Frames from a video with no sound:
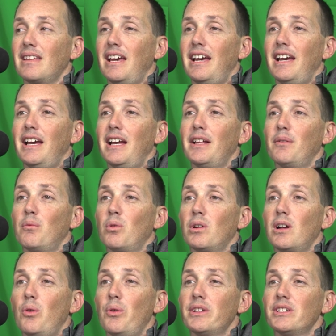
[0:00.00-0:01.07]
And we're
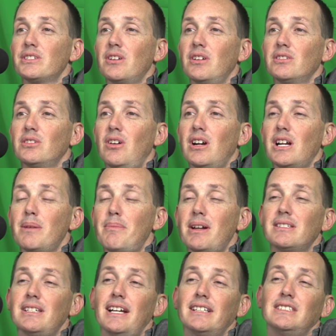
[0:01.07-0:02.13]
going to start talking
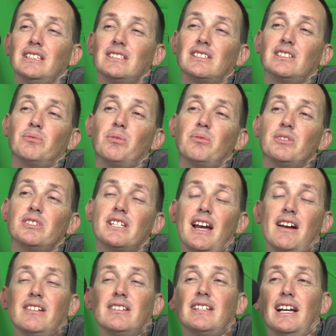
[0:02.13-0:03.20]
about Texas because we were just
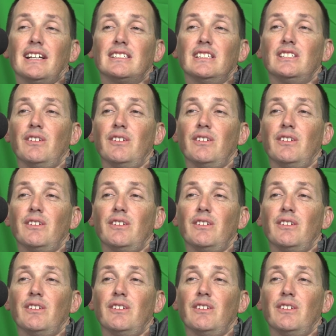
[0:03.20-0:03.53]
down in Texas.